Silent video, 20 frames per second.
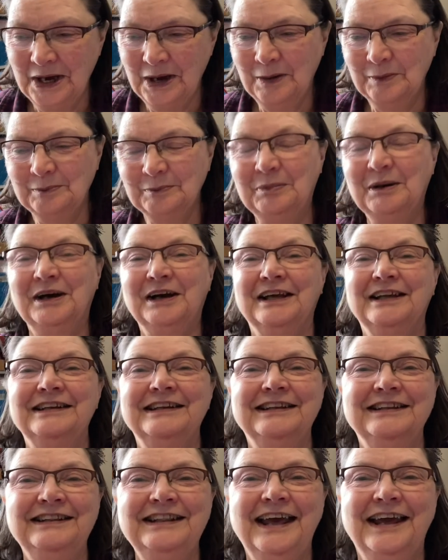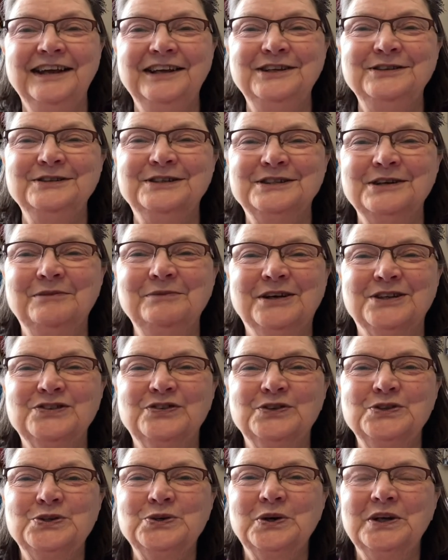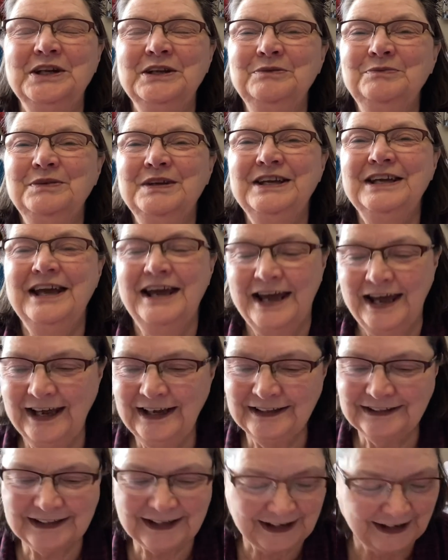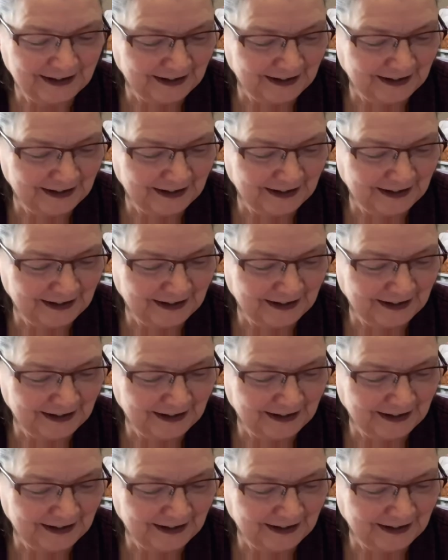But thank you so much for joining me and